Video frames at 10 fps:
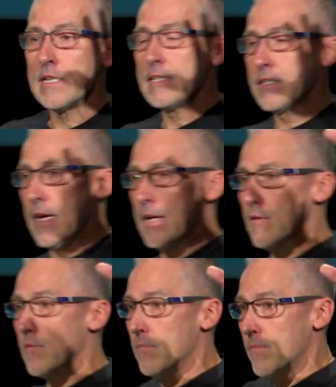is in his
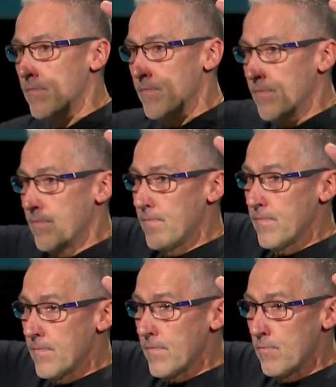kingdom
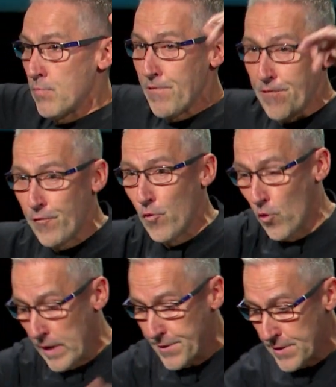
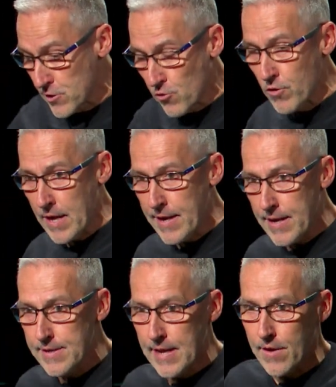before anything's
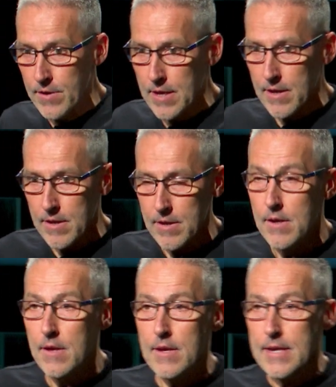created down here.
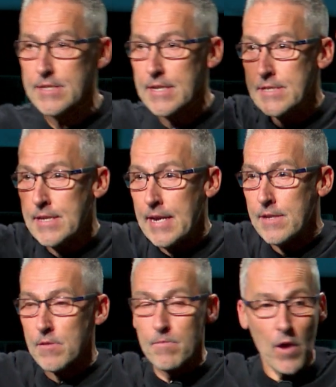He's in his
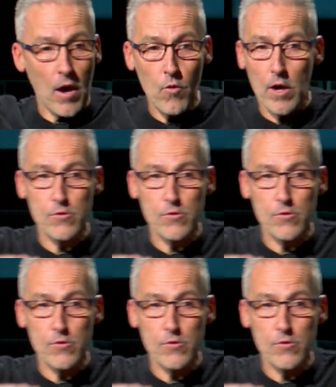kingdom, the whole